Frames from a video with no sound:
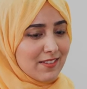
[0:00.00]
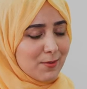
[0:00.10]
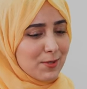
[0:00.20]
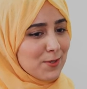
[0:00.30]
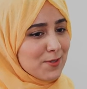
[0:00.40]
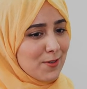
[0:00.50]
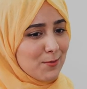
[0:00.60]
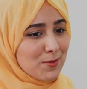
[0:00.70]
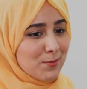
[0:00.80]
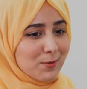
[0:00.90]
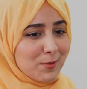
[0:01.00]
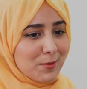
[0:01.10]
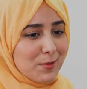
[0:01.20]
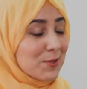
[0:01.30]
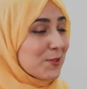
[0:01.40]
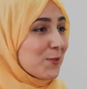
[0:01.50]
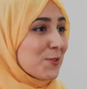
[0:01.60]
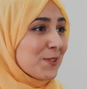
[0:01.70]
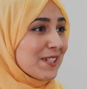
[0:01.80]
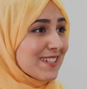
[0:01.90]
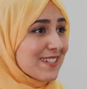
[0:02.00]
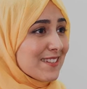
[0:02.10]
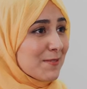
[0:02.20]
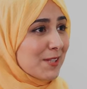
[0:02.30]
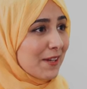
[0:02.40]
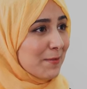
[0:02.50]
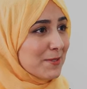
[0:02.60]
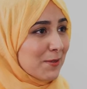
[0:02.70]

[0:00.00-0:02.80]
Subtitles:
We do so much more. We do retreats sometimes,